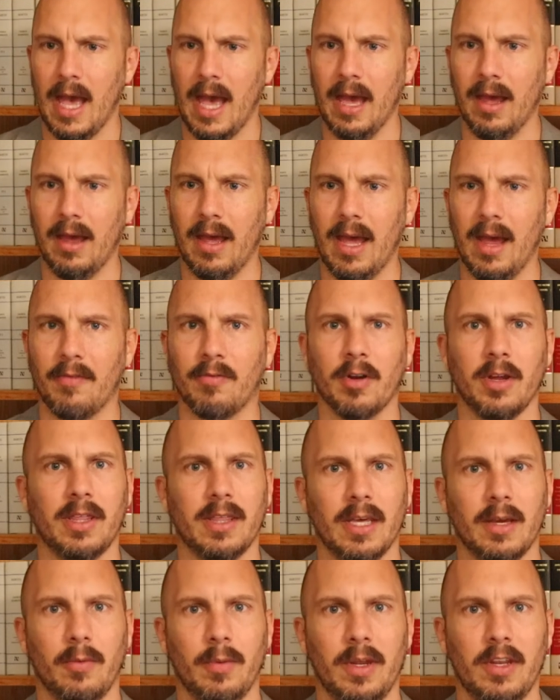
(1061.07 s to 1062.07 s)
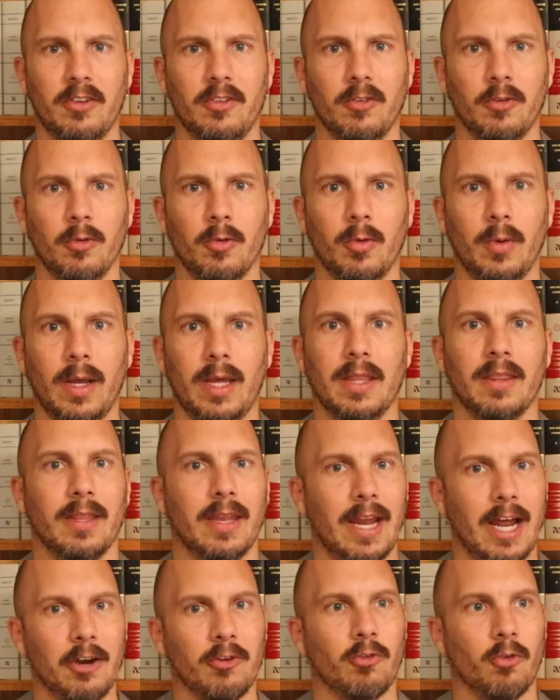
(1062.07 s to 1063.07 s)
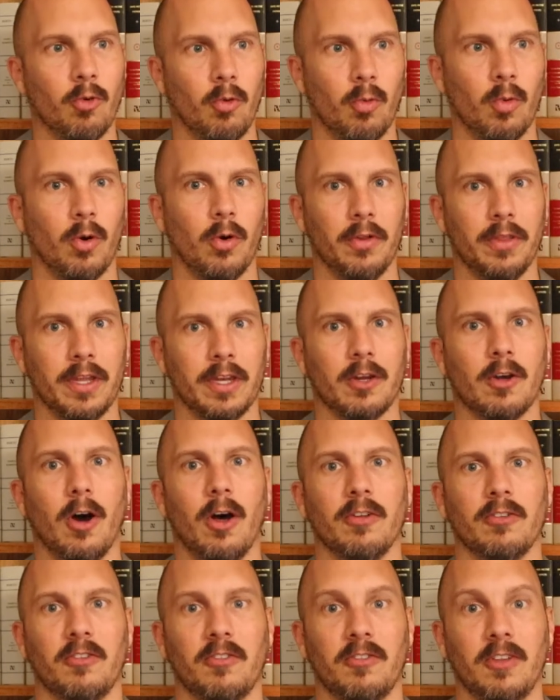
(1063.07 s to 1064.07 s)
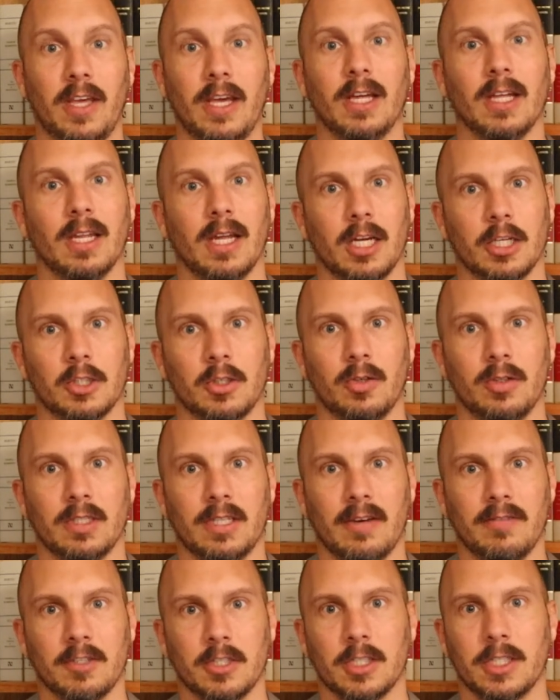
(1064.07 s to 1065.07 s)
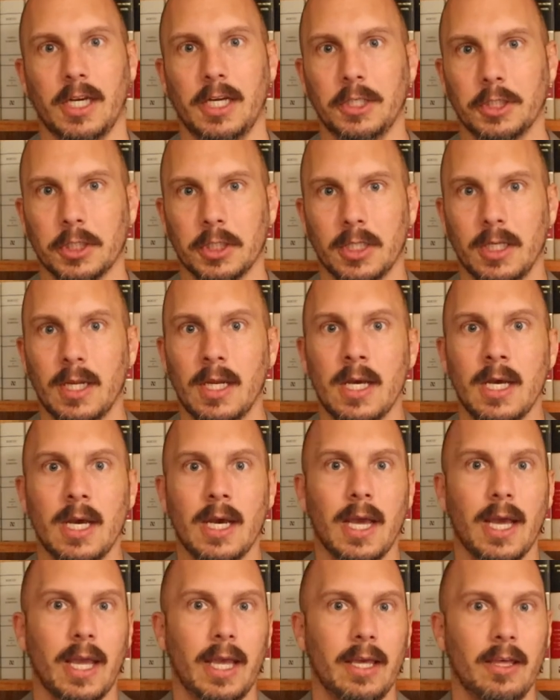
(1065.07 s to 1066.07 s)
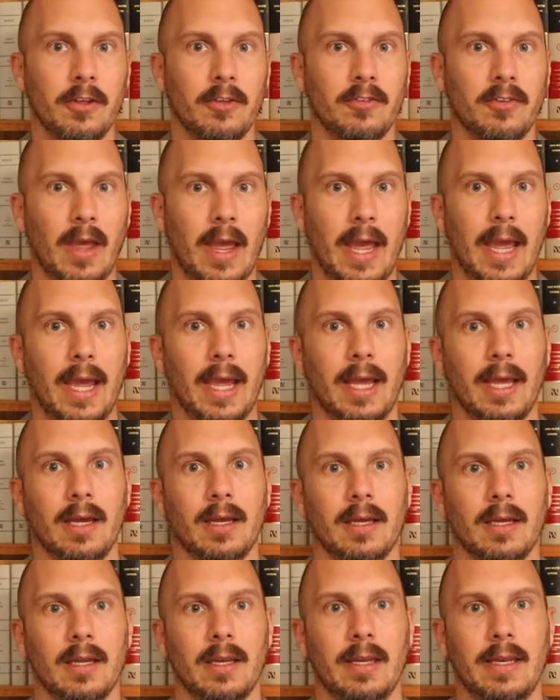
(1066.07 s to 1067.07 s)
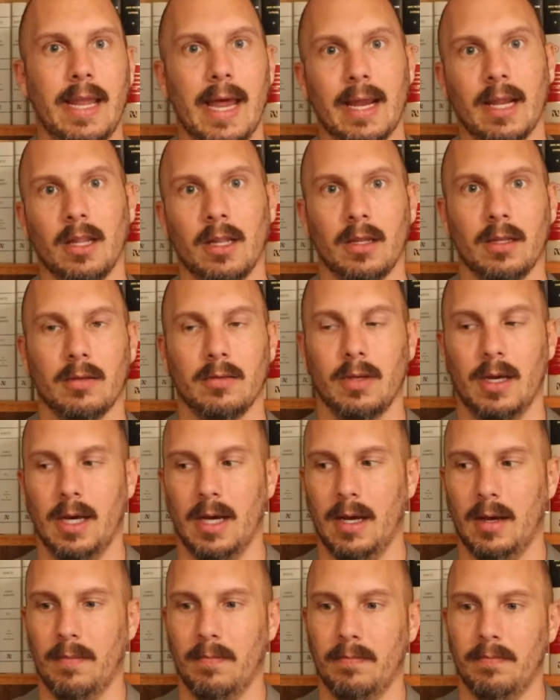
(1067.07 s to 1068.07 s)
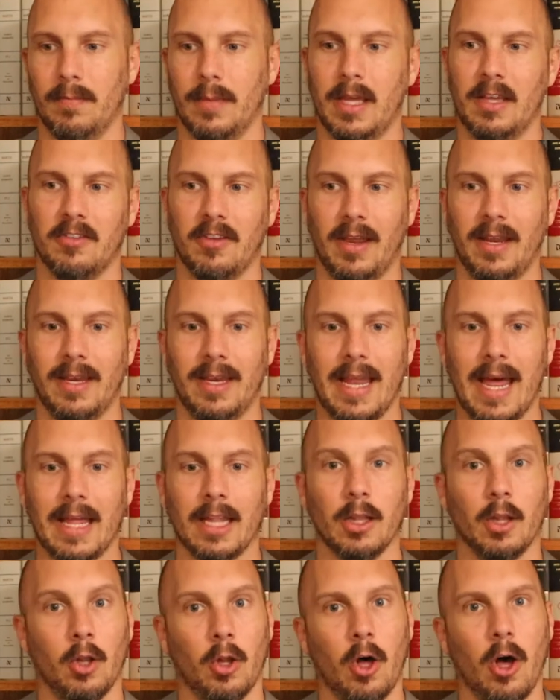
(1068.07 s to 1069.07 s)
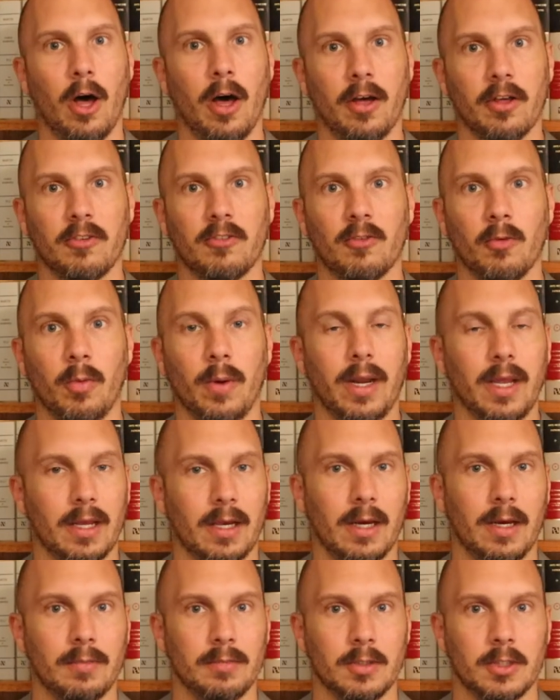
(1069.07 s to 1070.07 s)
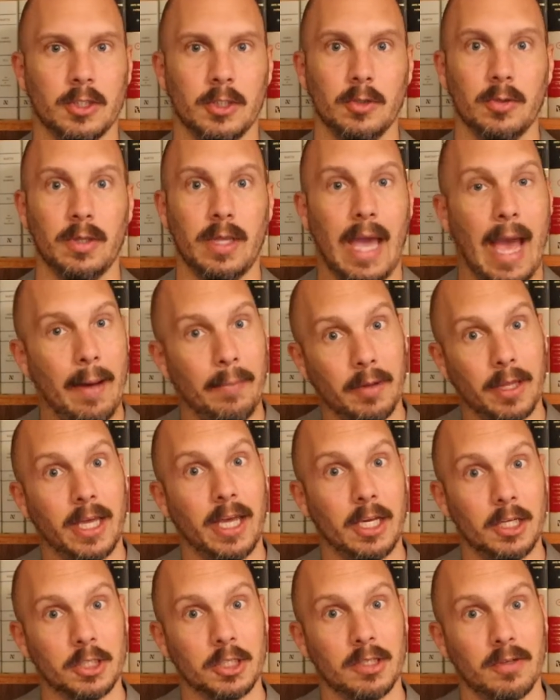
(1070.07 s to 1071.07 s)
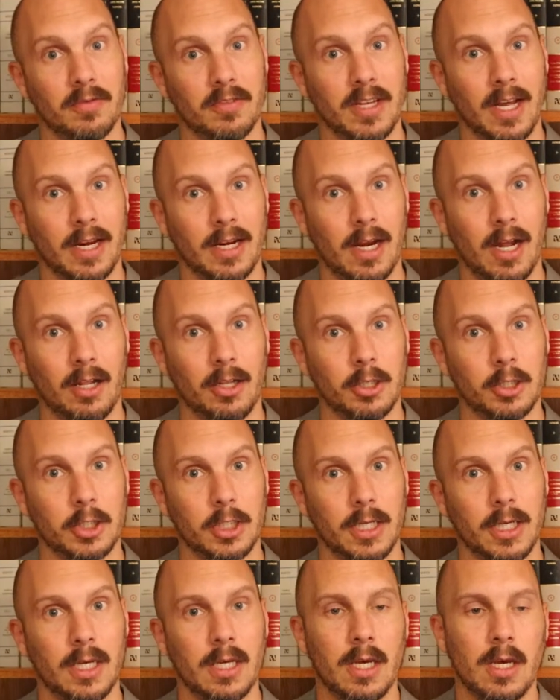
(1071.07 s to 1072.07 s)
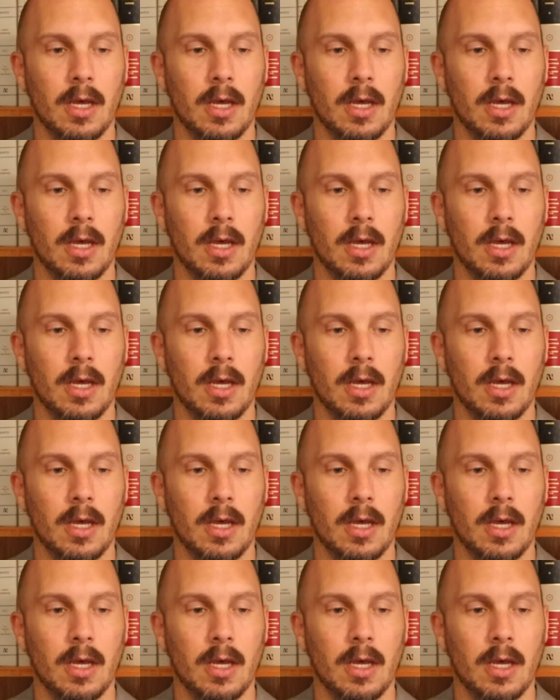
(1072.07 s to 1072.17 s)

everything we do in the natural world that causes ecological devastation is a net loss when it comes to the application of technology.